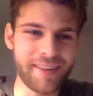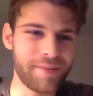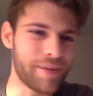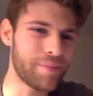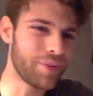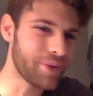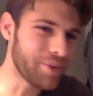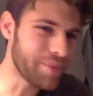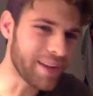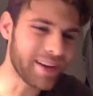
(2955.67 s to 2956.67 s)
the people
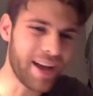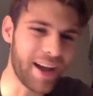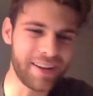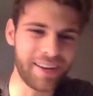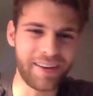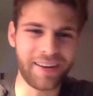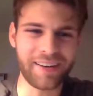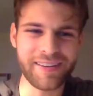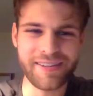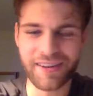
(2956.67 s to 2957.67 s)
you meet at
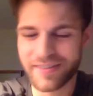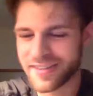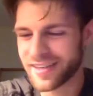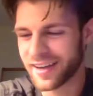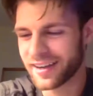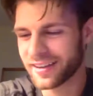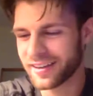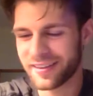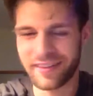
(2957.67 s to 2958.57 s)
your service site,